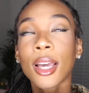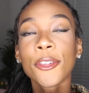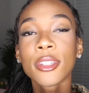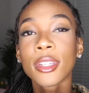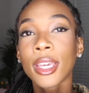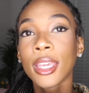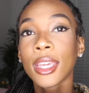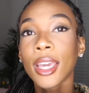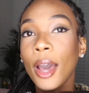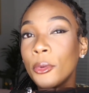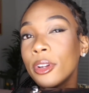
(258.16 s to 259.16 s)
I was
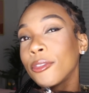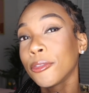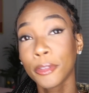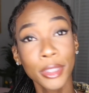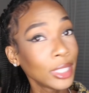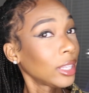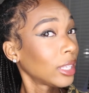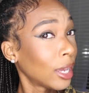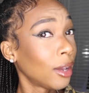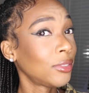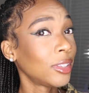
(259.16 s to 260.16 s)
like, I would have really
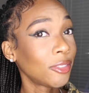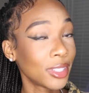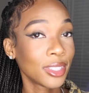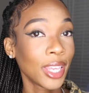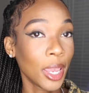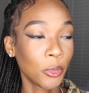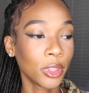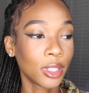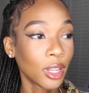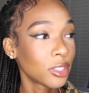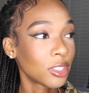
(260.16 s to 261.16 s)
loved if this came with
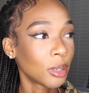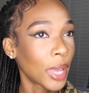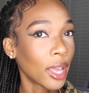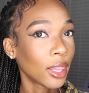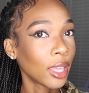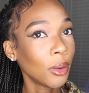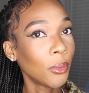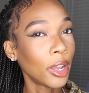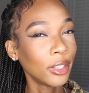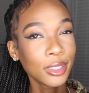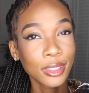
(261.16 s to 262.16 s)
a duster bag. Like,
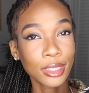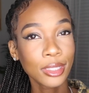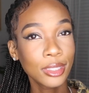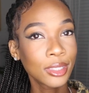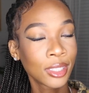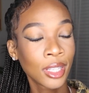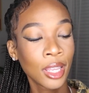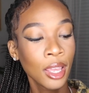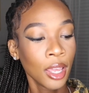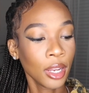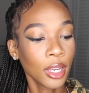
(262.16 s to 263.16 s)
why does this
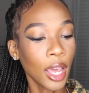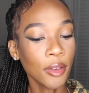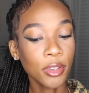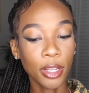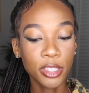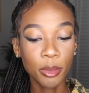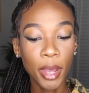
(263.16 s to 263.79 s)
not have a duster